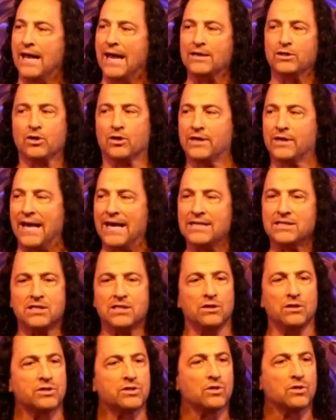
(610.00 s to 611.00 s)
Edgar Cayce
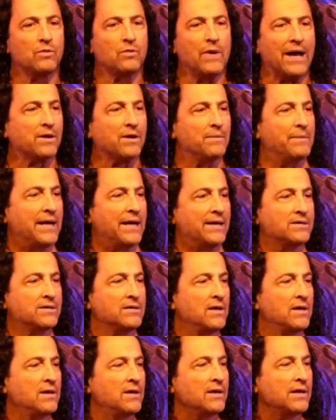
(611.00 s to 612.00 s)
used to recommend
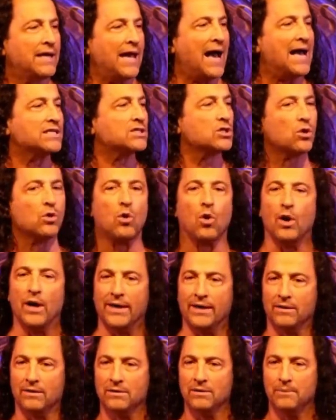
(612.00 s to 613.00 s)
castor
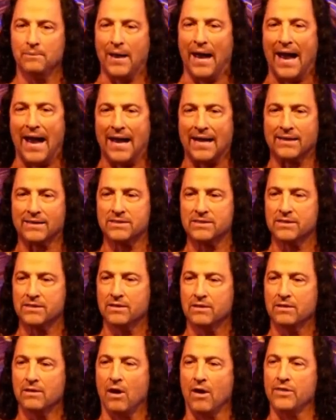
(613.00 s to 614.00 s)
oil packs
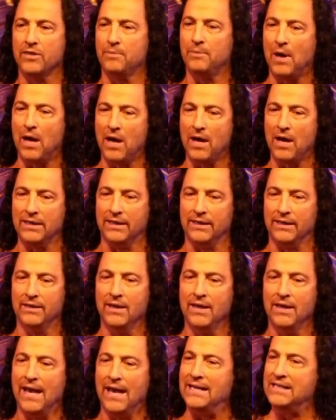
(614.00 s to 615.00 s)
on the body,
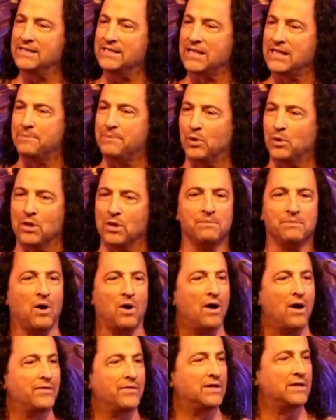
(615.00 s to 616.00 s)
and he said put them
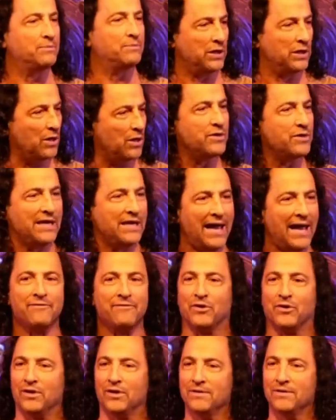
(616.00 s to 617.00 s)
on the, below the
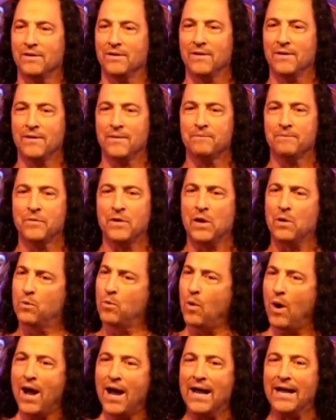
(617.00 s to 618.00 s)
navel.
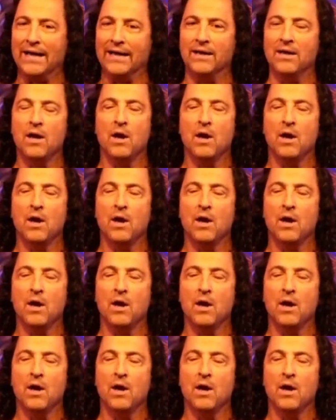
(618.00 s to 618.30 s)
Why?